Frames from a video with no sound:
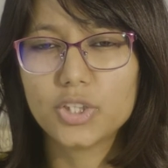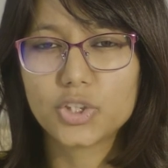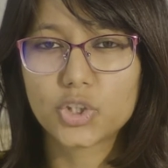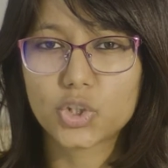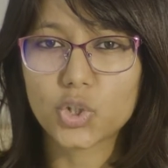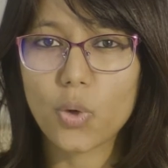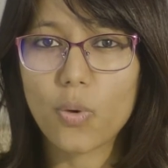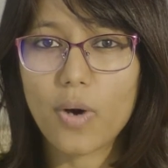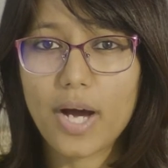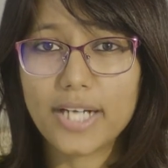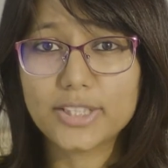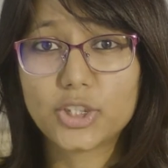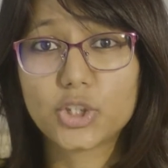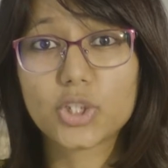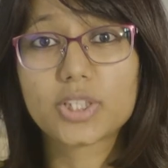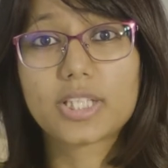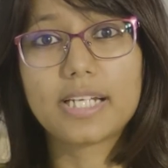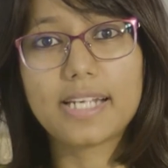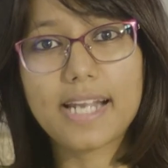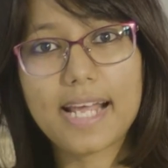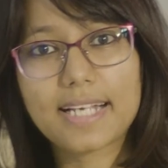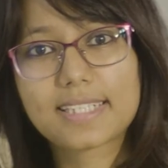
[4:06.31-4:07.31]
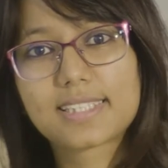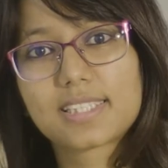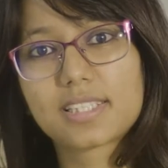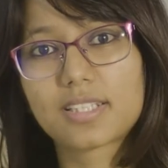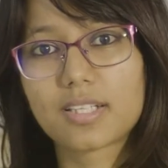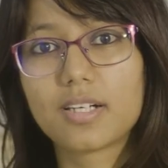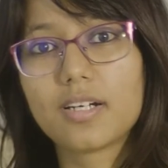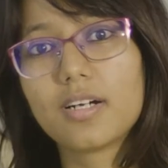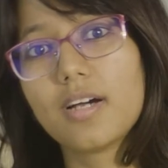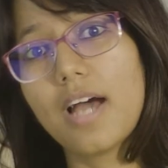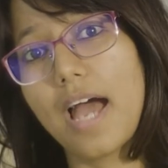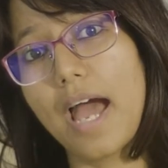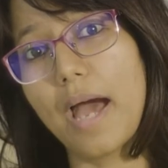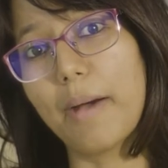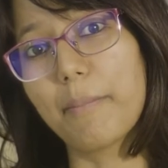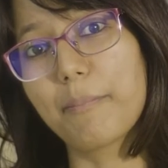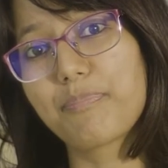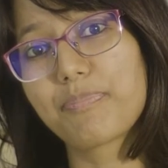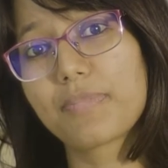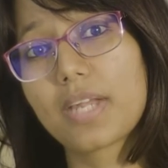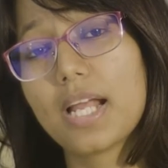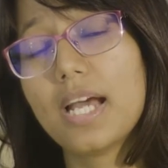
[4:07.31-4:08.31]
So I took the next
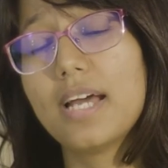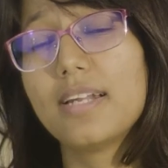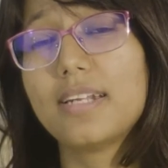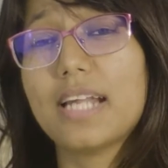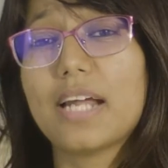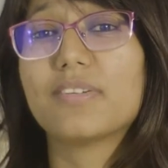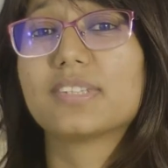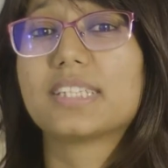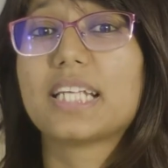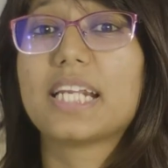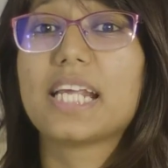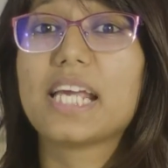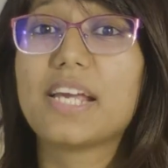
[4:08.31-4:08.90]
app, that is an